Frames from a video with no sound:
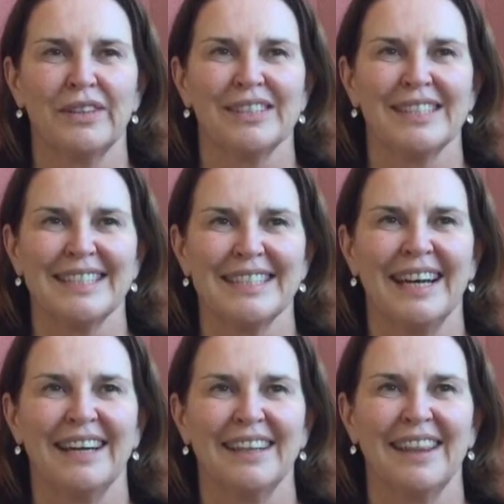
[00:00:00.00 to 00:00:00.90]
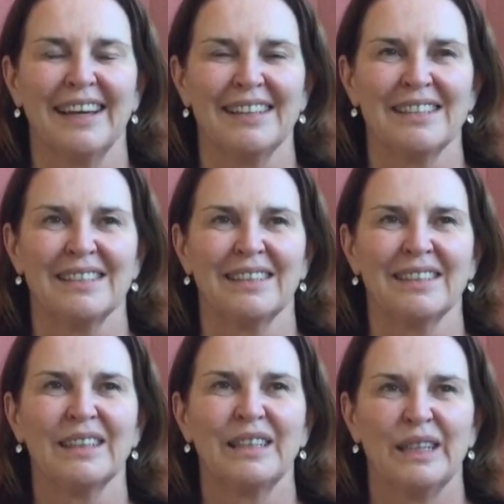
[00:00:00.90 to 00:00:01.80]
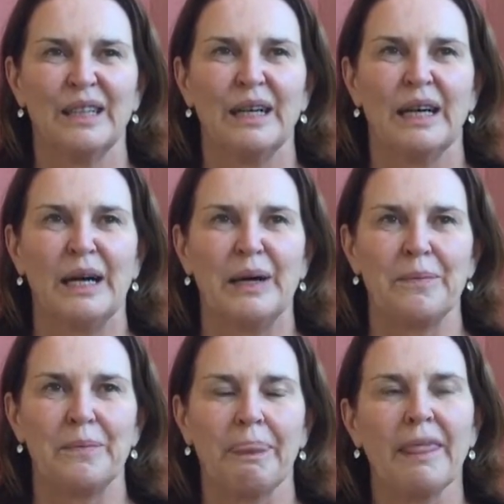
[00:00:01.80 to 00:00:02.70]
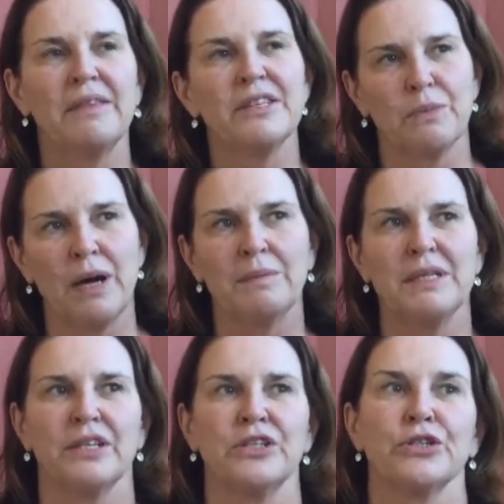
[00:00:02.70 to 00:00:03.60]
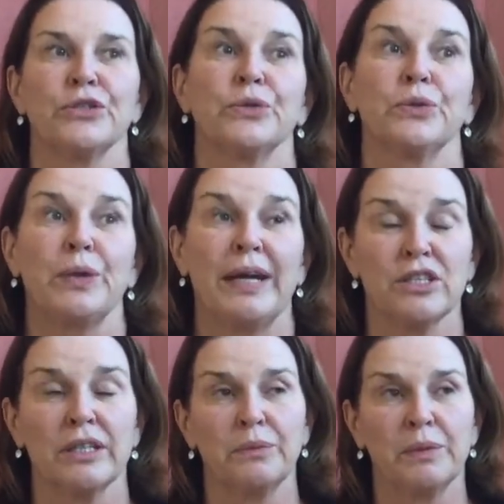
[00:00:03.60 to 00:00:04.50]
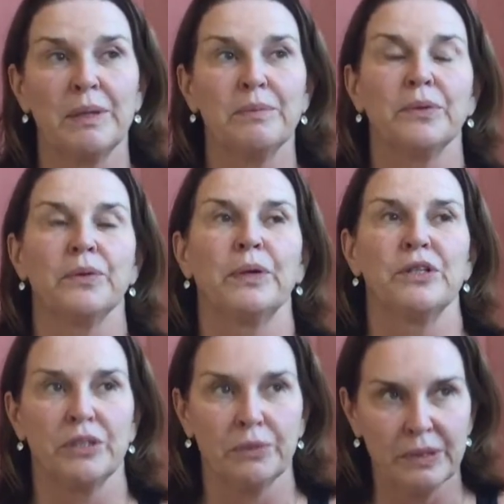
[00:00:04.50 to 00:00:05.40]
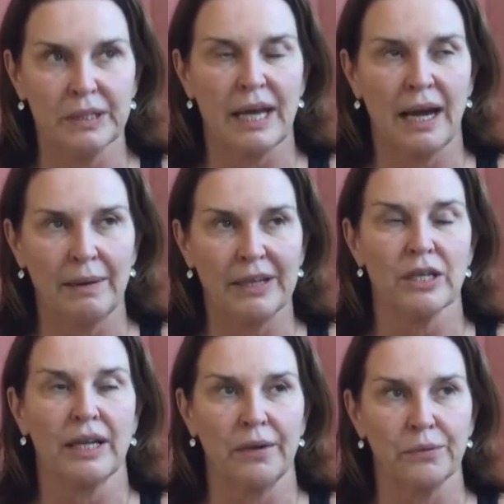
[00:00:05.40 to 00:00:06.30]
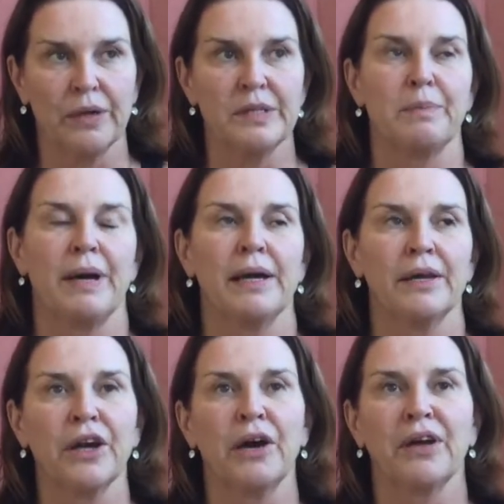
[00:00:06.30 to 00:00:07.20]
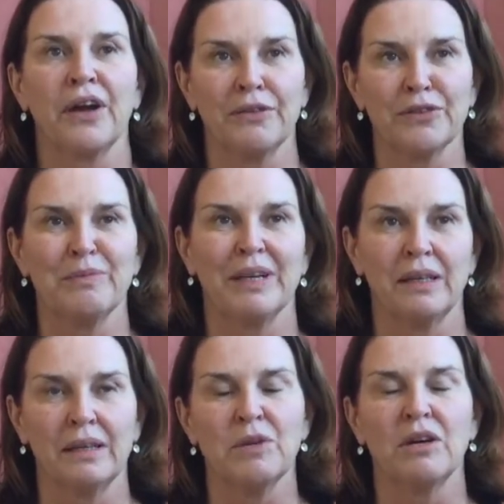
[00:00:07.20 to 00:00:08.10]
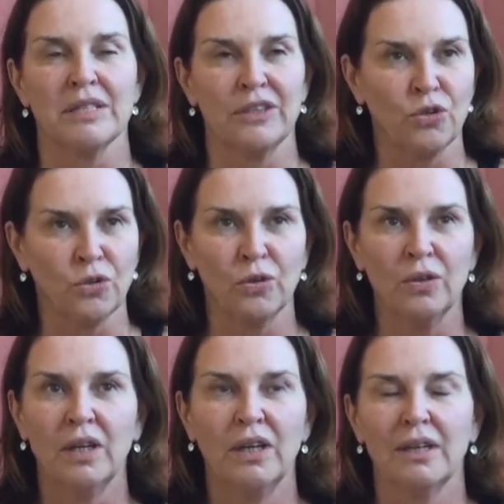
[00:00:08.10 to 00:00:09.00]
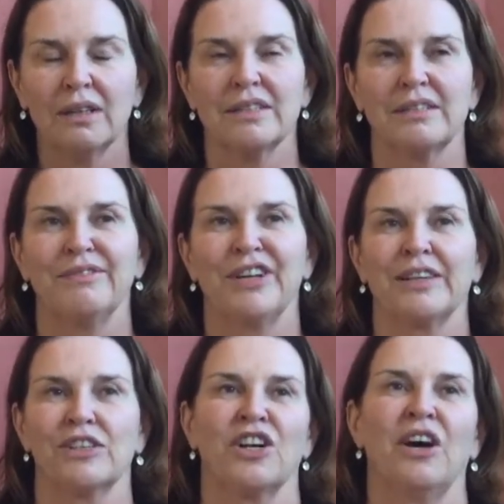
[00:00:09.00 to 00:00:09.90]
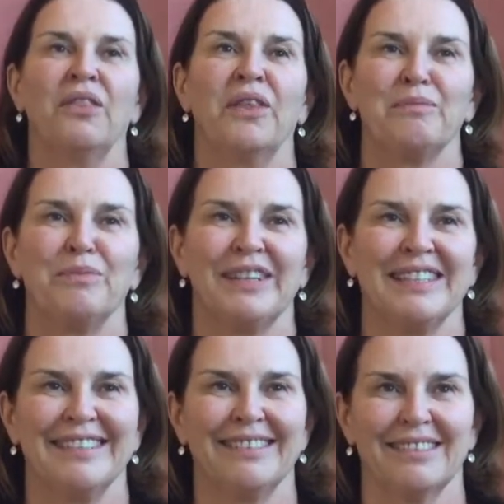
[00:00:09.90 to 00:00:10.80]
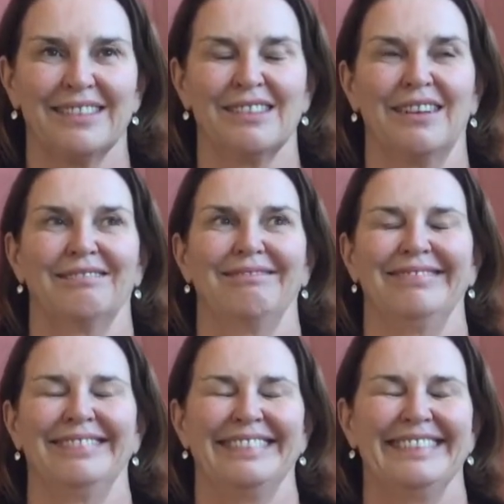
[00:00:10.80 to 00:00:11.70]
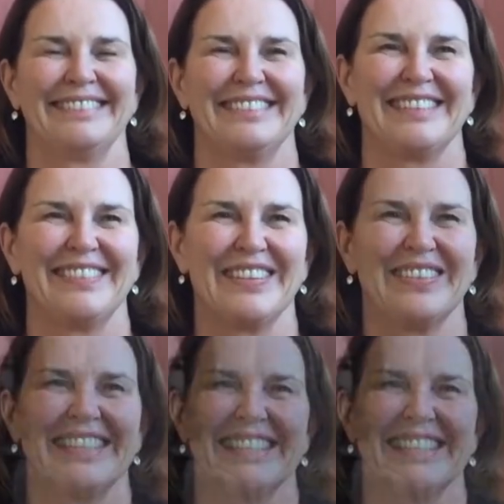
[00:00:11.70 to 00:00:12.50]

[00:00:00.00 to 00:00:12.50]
and that she started that. And the Swamis, I do actually remember when she was actually at Rose Bay and going over and meeting them. I was in awe. I was a young child then, but I didn't feel like it was something